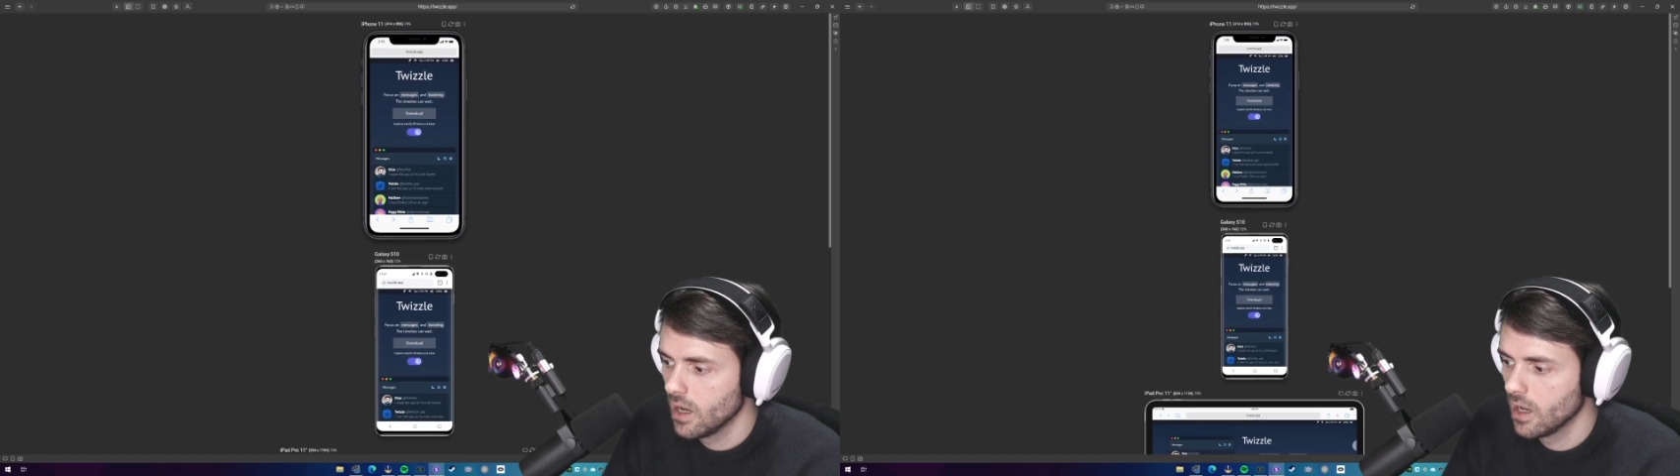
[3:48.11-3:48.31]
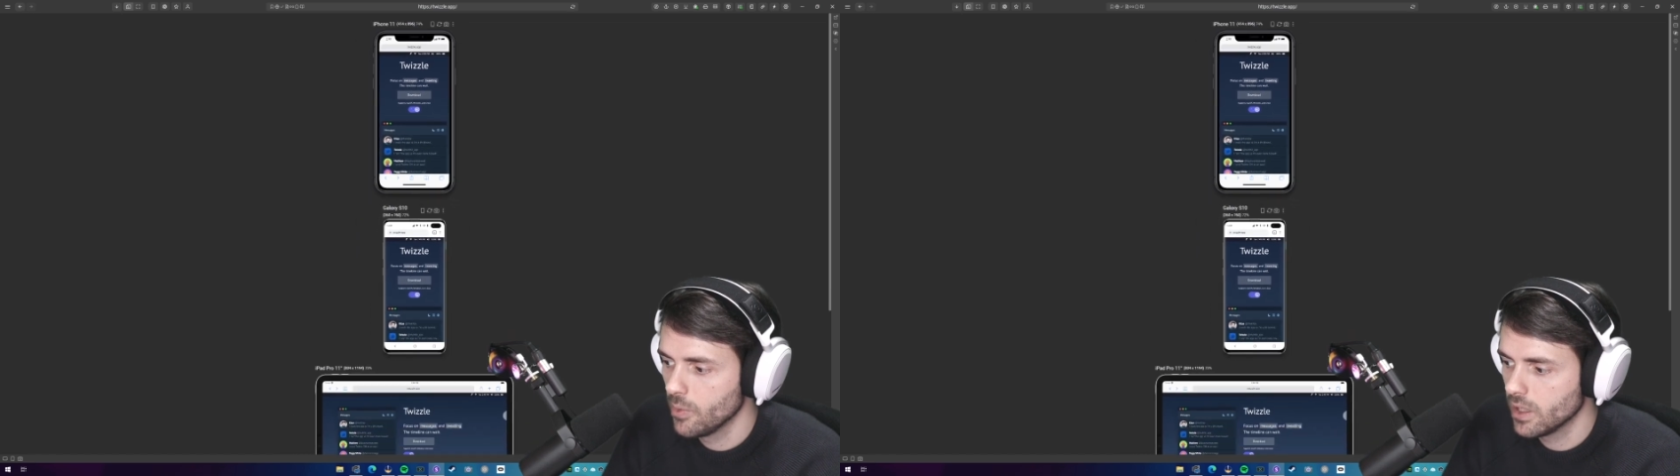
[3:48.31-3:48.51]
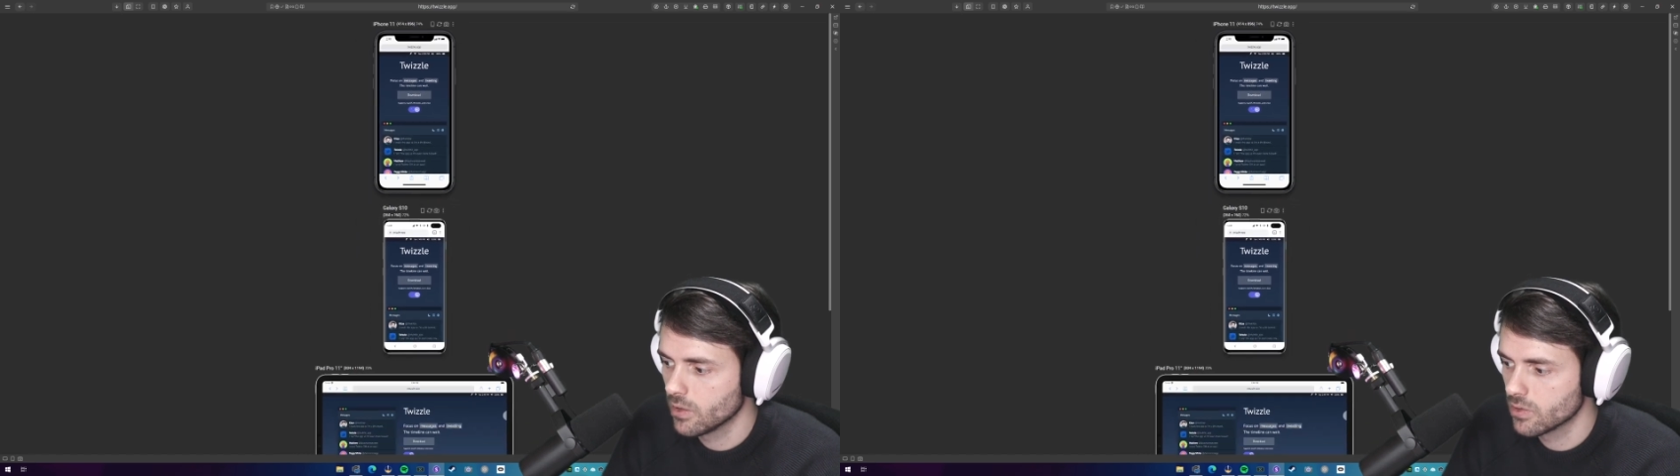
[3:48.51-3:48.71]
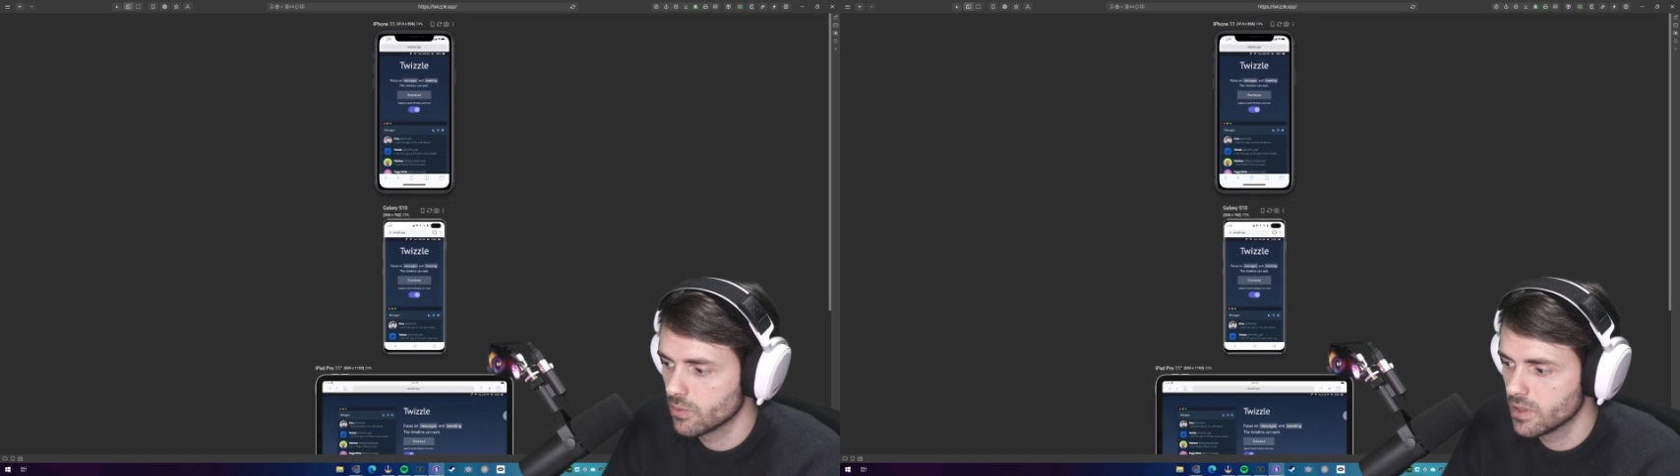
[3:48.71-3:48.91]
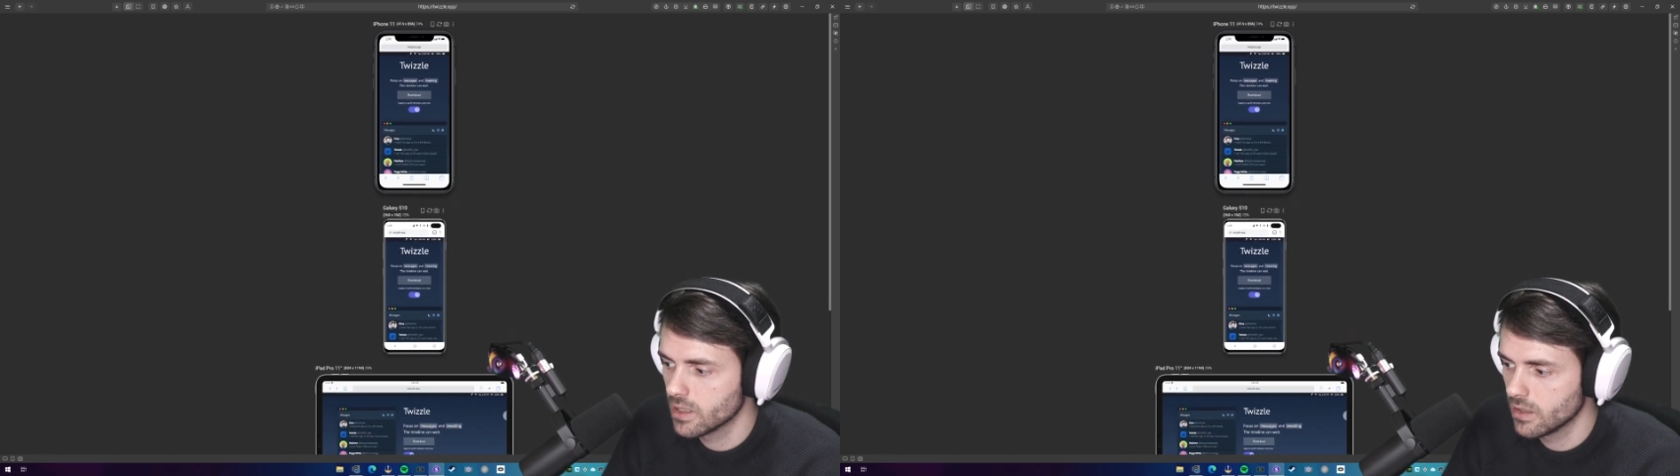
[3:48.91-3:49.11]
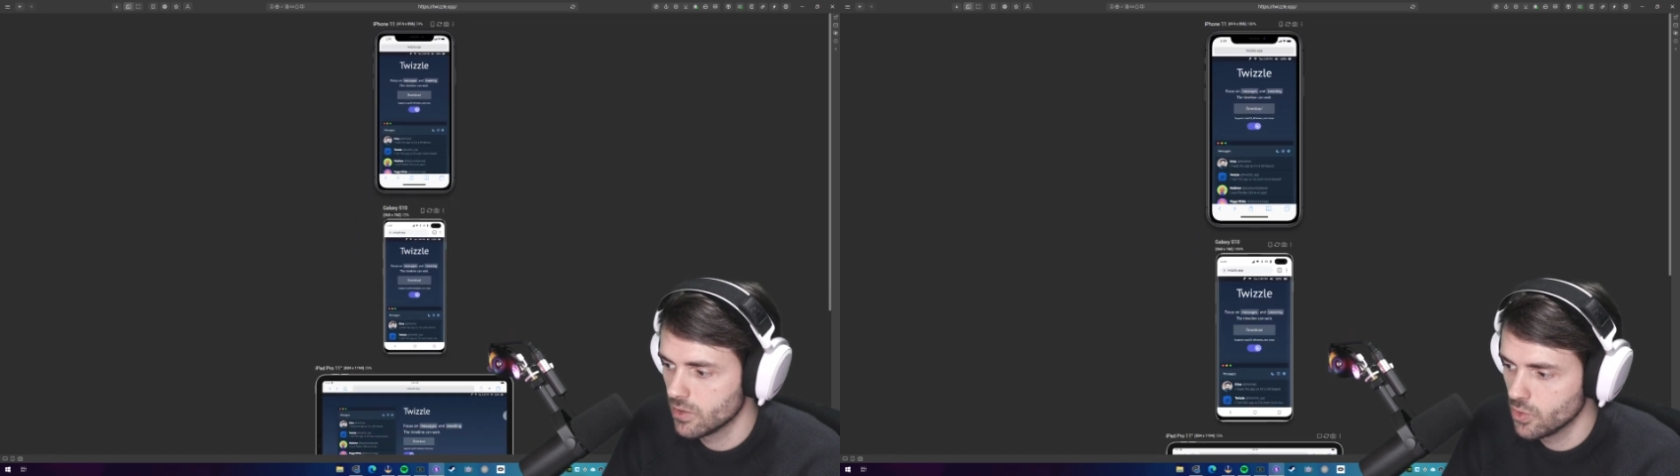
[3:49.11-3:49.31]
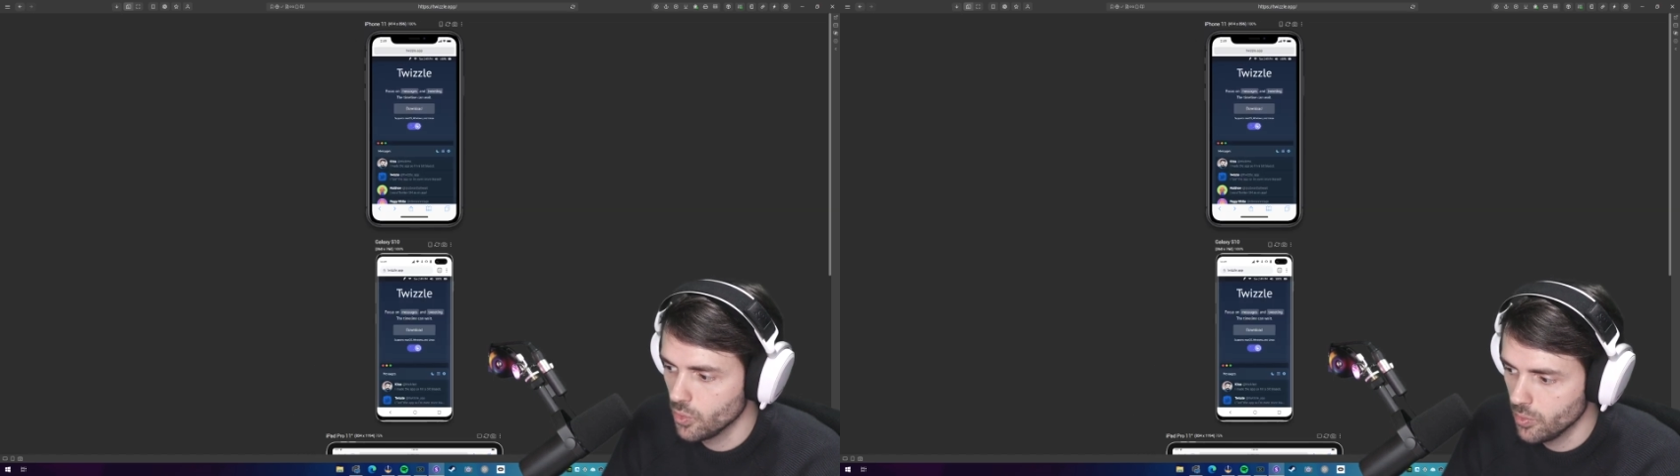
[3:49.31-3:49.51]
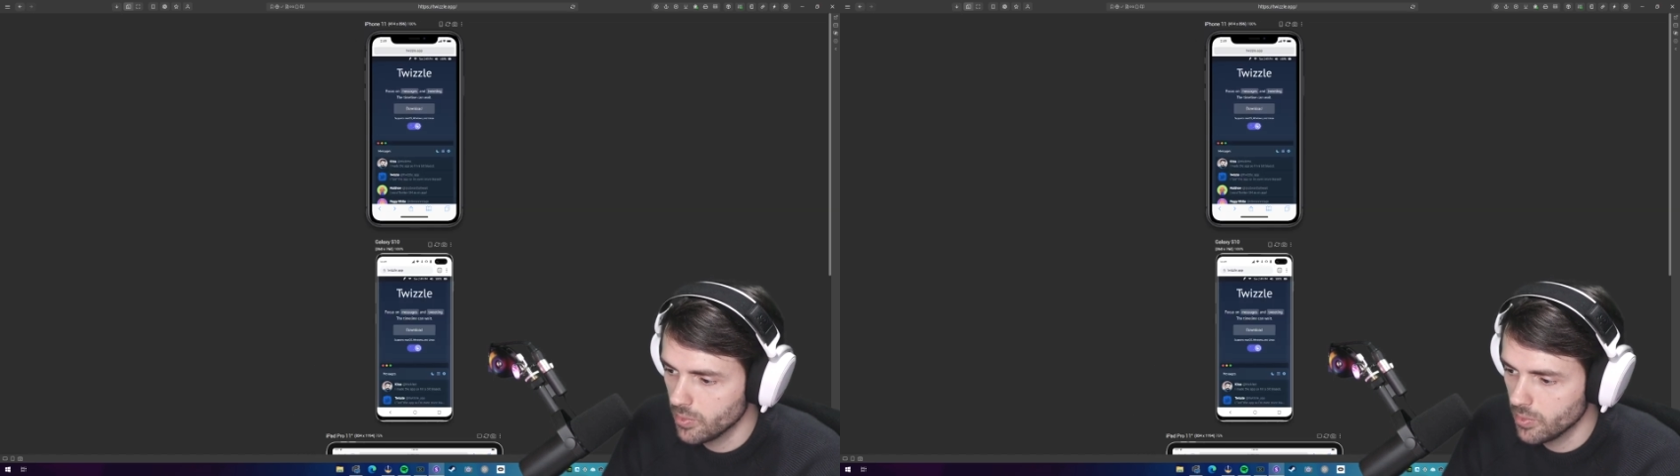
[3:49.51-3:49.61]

We can also reset the zoom